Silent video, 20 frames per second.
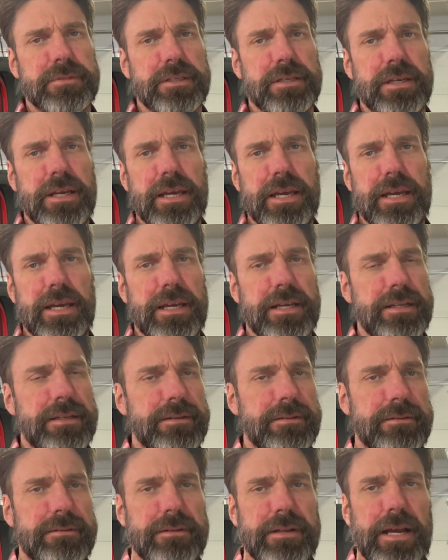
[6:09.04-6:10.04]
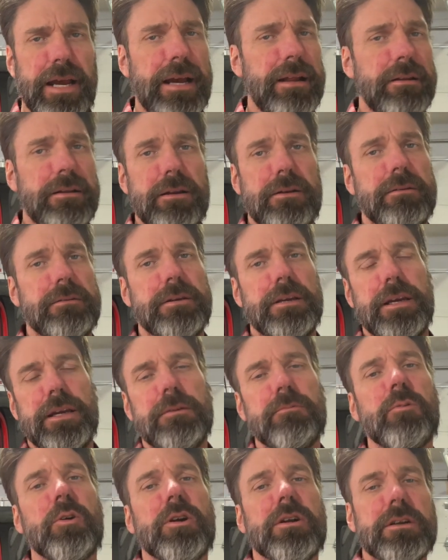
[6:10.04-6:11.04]
and I don't know,
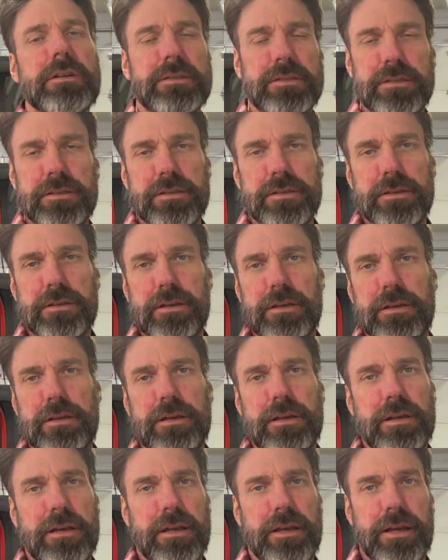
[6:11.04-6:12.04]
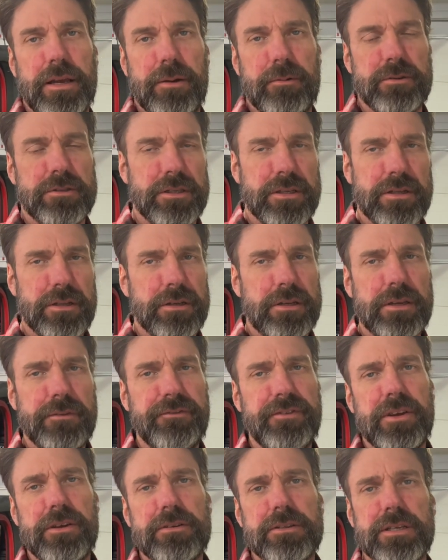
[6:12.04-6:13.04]
it works. It was a little
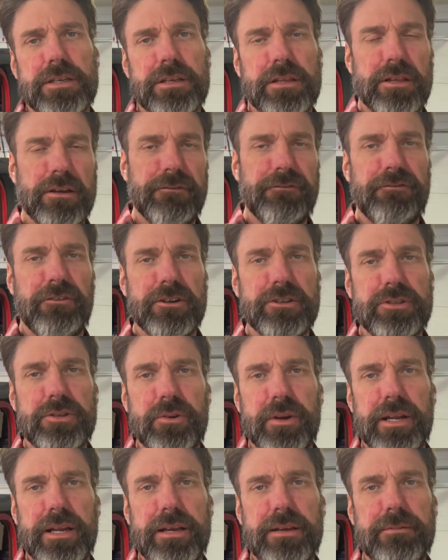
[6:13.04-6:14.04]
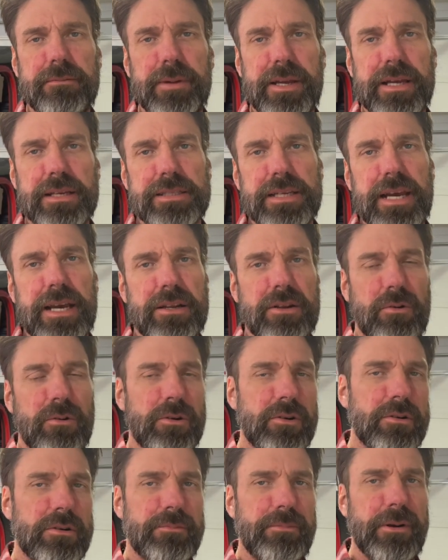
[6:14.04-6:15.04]
confusing, a little frustrating because I had to
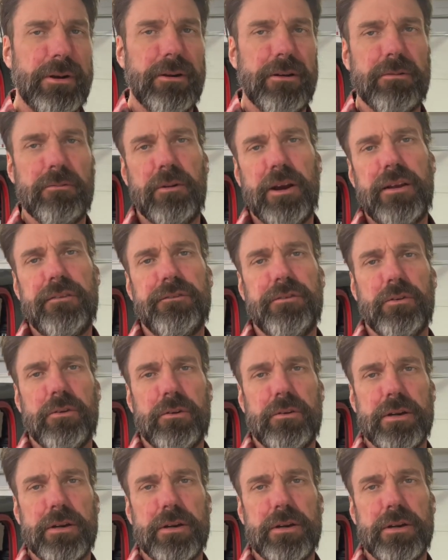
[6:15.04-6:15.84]
order a part, wait for